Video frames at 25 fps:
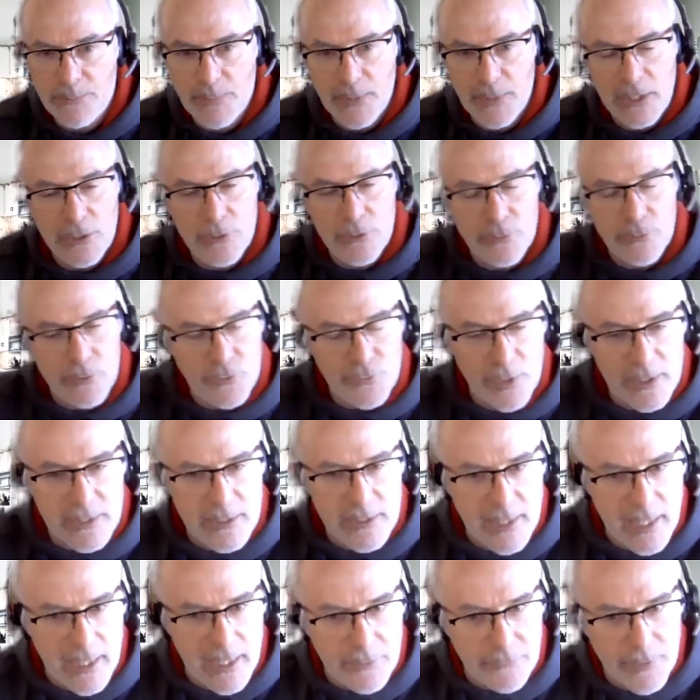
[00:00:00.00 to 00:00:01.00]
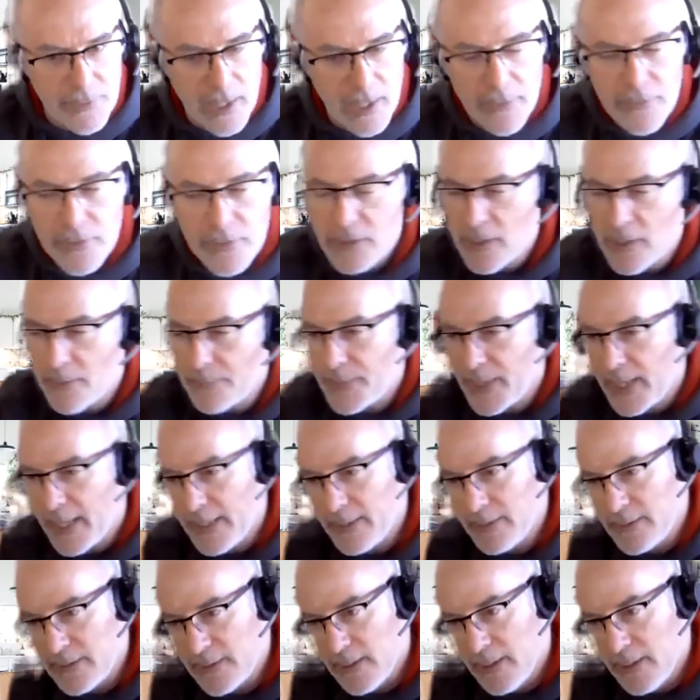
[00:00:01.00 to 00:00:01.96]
but you don't trust any of the other subnets.